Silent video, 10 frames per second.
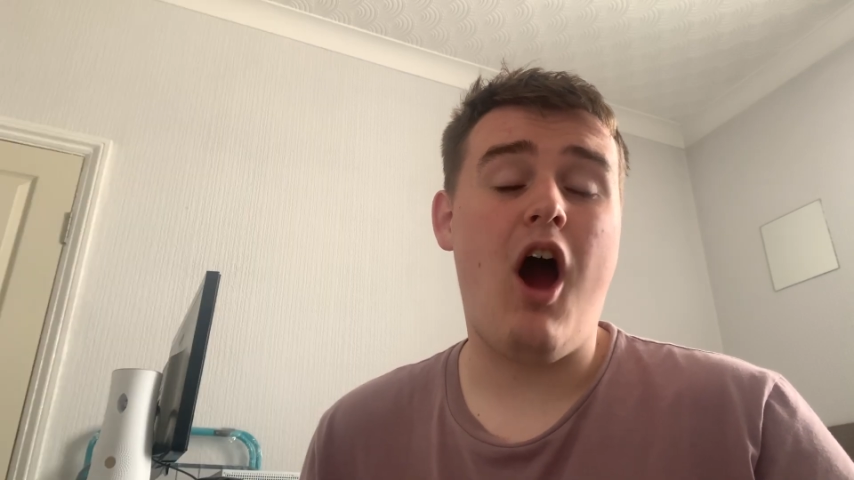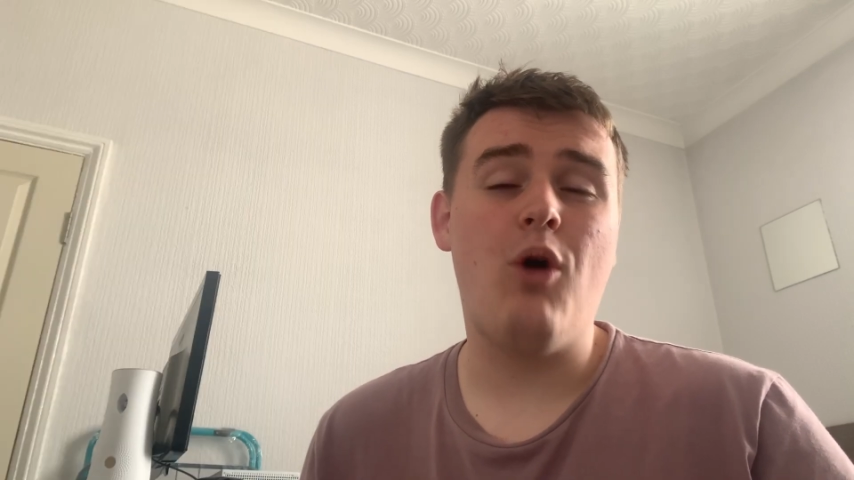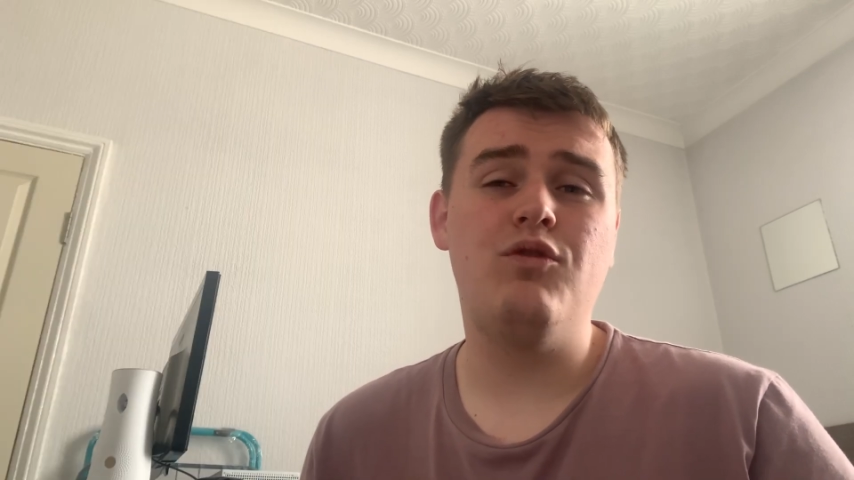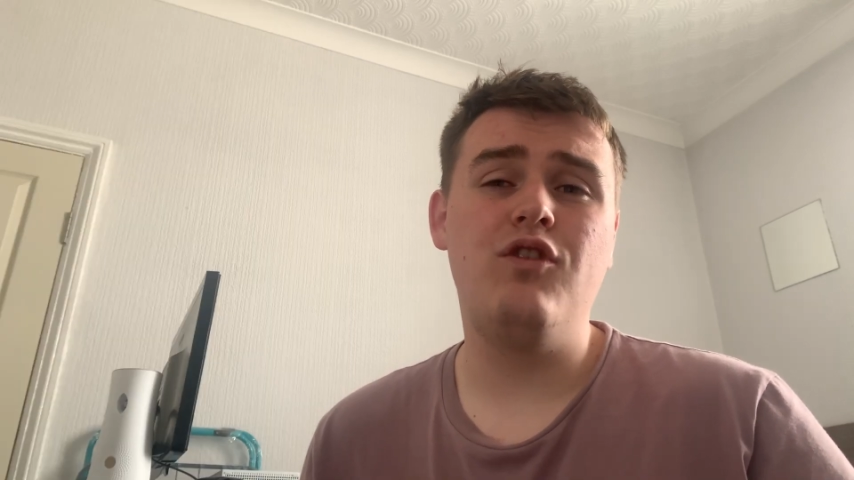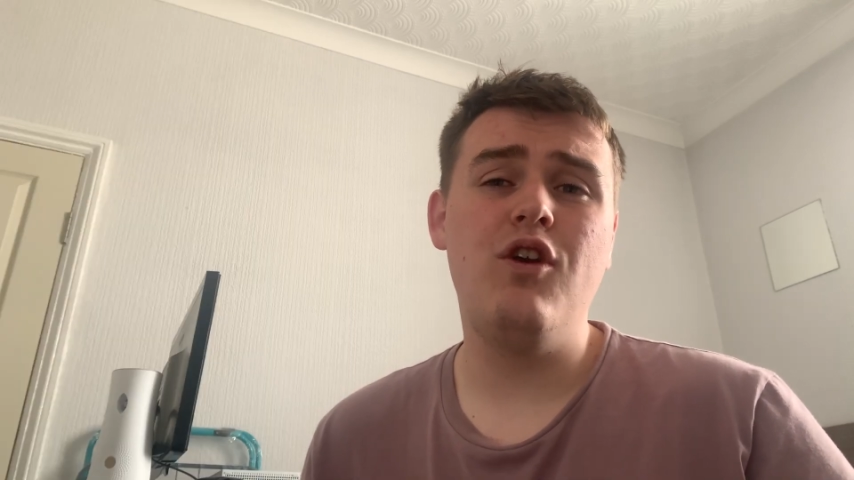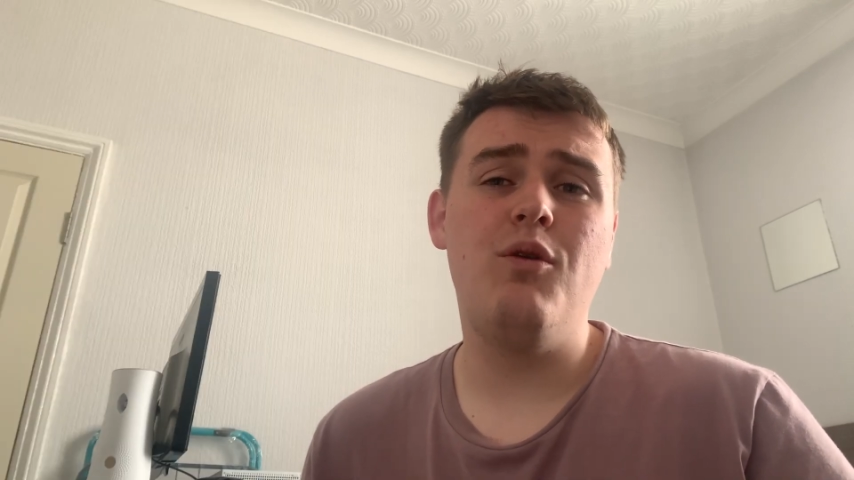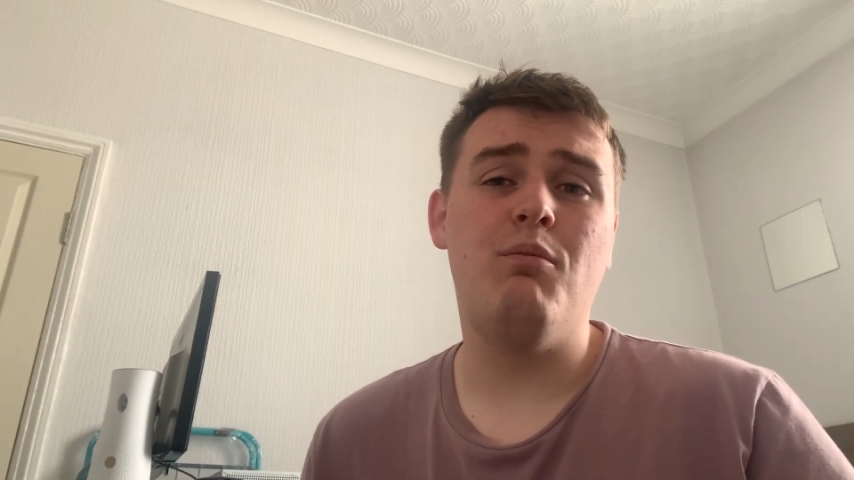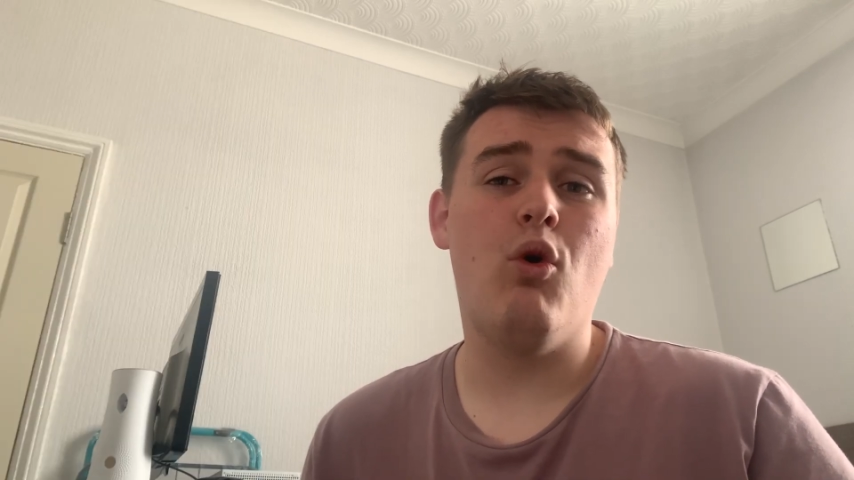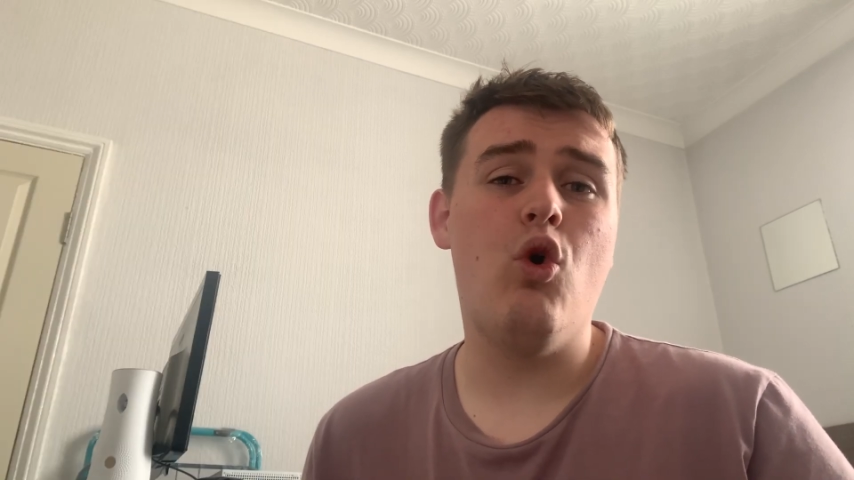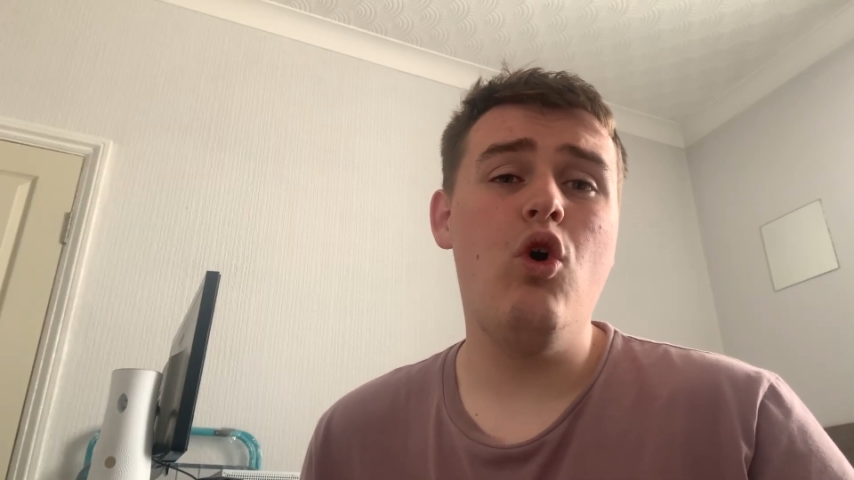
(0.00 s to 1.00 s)
I'll do
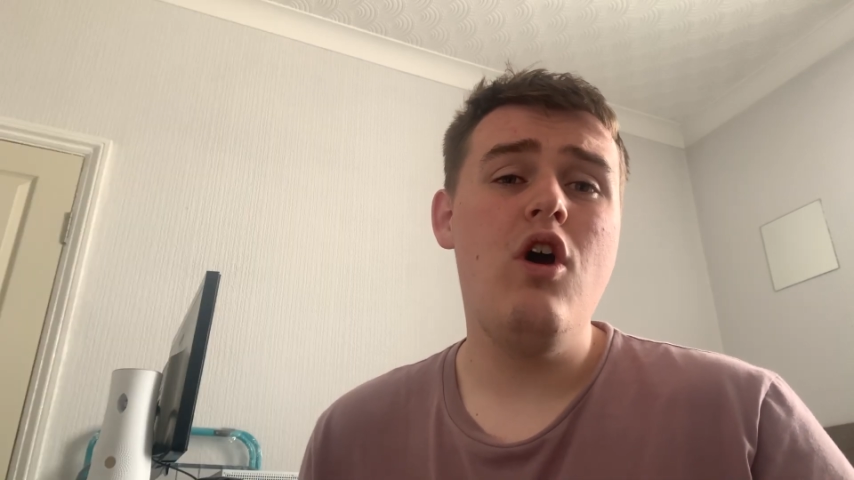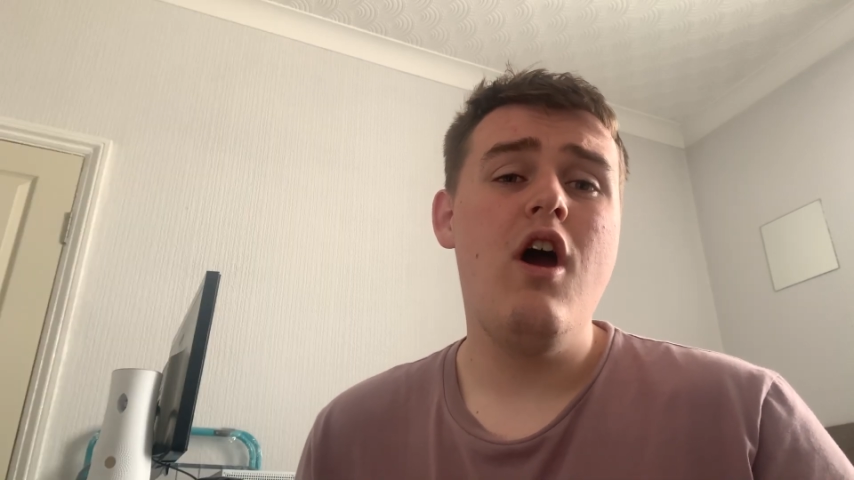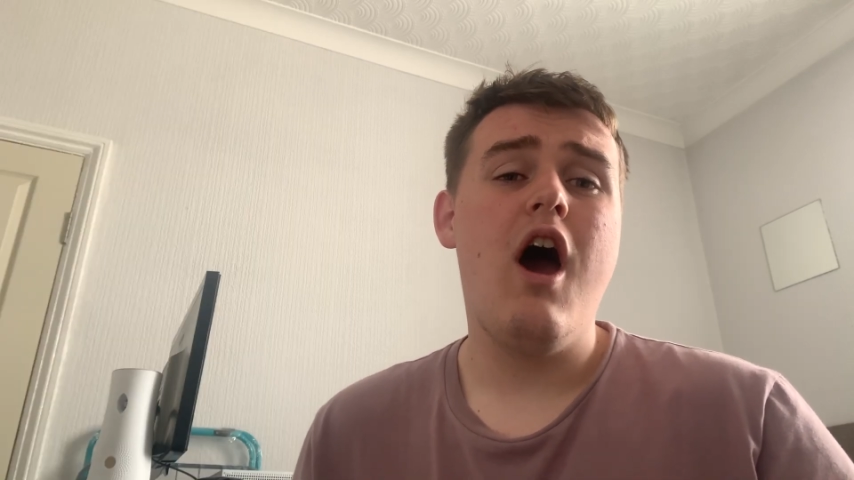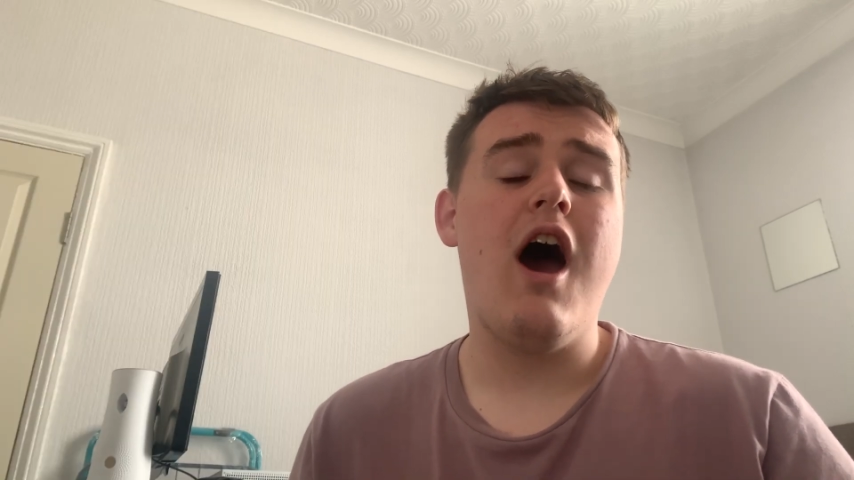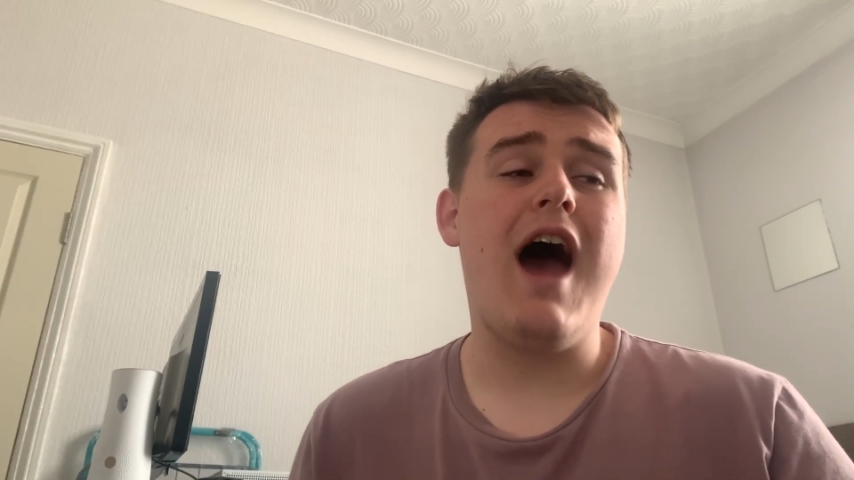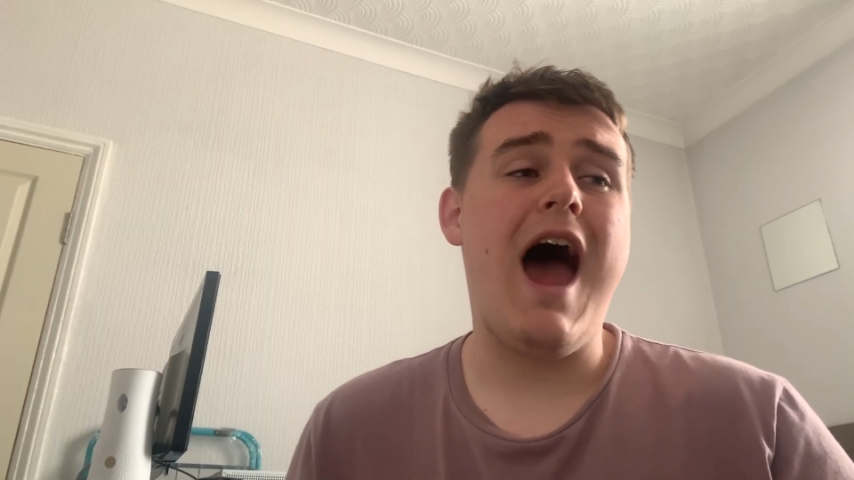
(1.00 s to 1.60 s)
more and